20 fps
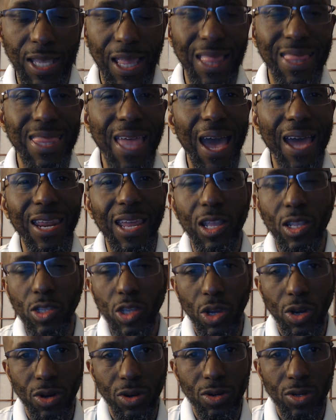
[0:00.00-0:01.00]
That in
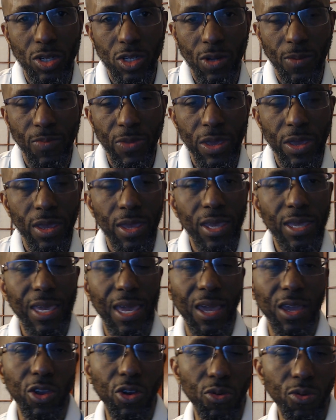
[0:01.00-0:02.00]
turn can
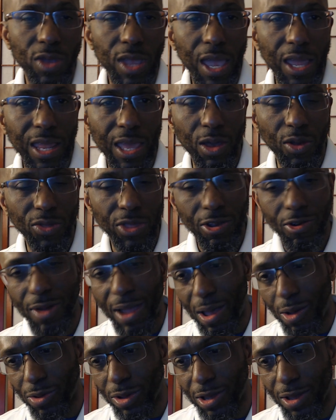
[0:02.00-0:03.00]
create healthier
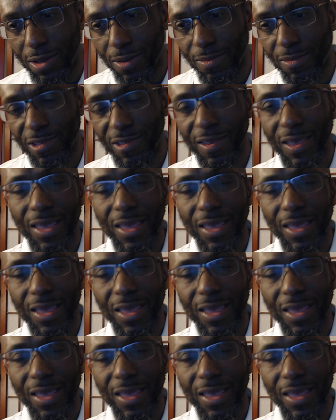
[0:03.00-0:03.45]
outcomes.